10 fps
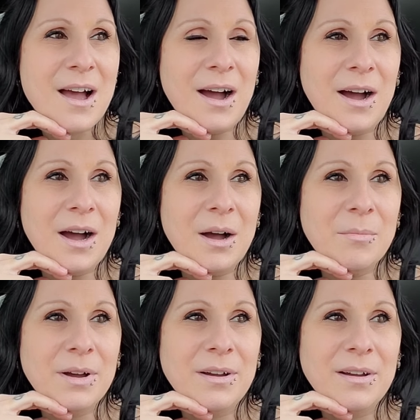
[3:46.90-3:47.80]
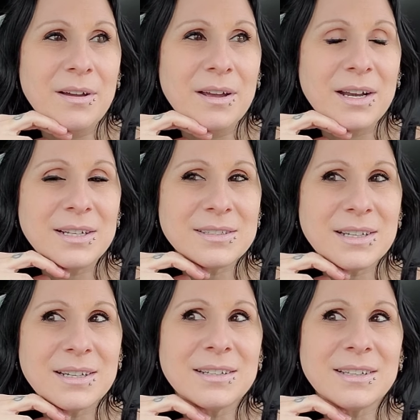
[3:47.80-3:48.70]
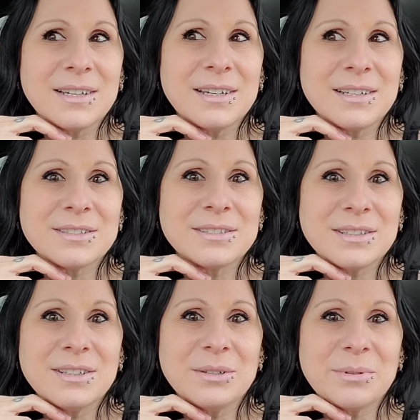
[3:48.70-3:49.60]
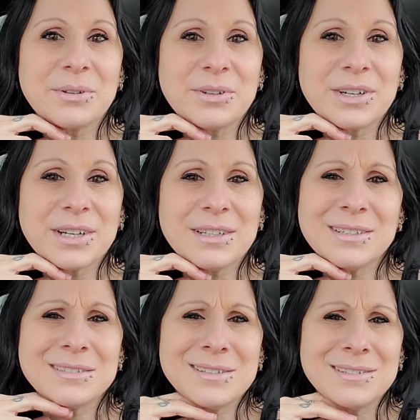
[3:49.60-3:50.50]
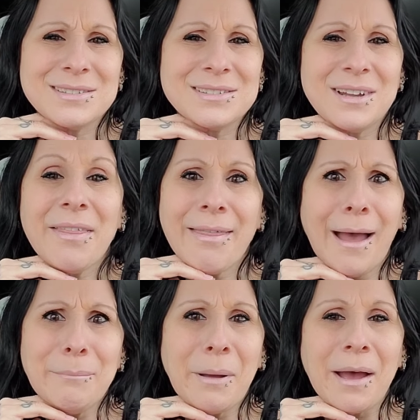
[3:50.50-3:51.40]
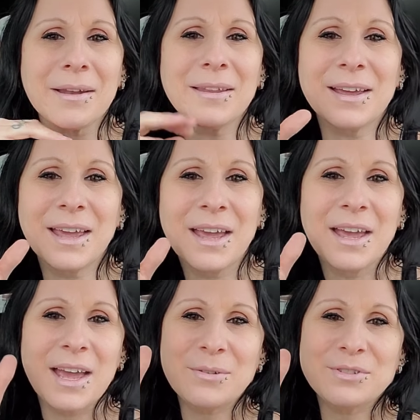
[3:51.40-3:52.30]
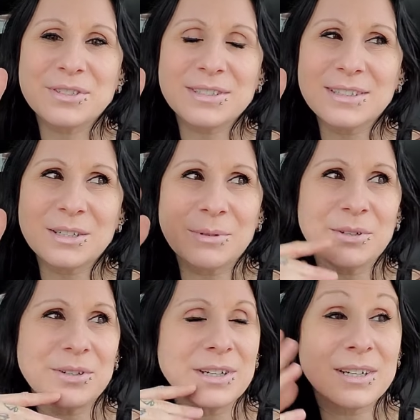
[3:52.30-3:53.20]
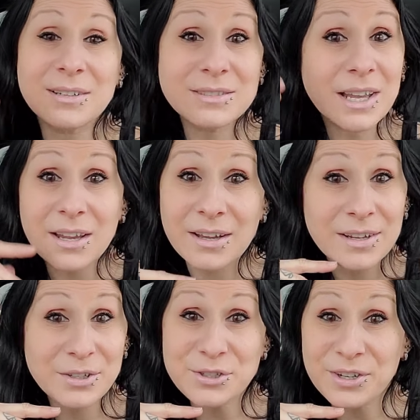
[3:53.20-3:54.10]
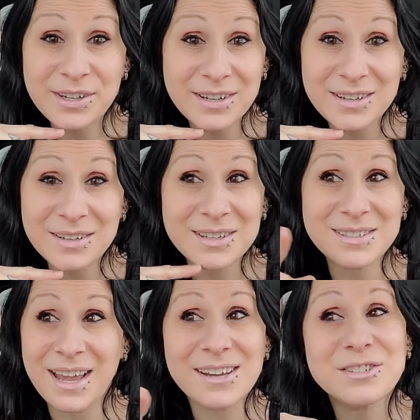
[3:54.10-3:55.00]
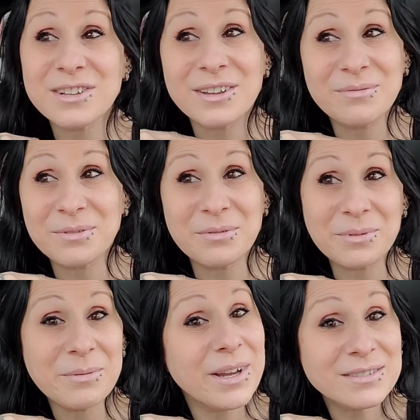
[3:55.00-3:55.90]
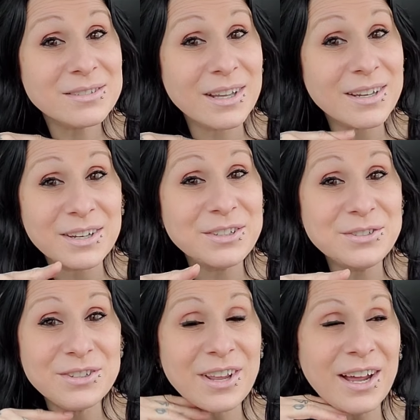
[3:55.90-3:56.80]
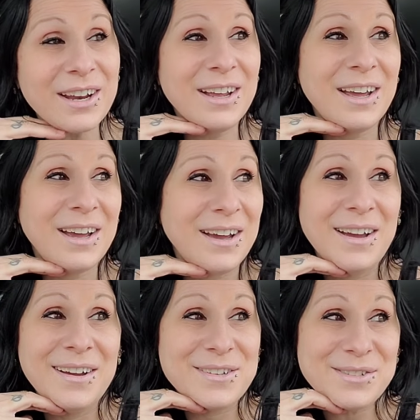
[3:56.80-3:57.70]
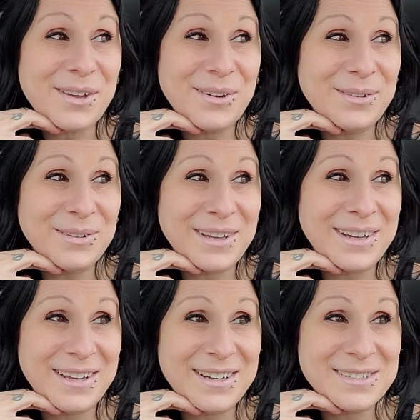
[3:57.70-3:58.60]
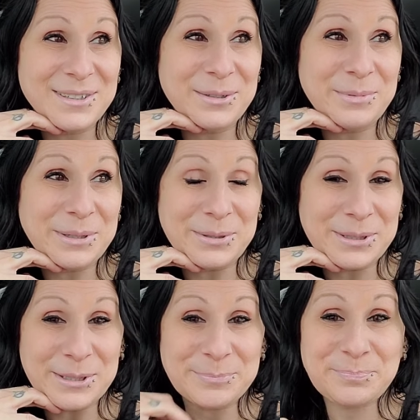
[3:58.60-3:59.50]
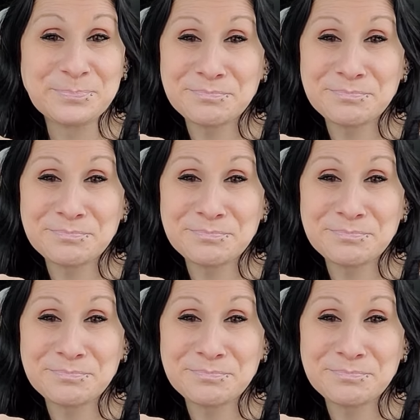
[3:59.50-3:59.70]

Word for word: Um, and he's like, like it's a little bit crooked. And I was like, it's not that bad. Like it was just a little bit crooked. And I was like, you should have did it because I asked you like for three weeks. Like, can you do that? So like it is a little bit crooked.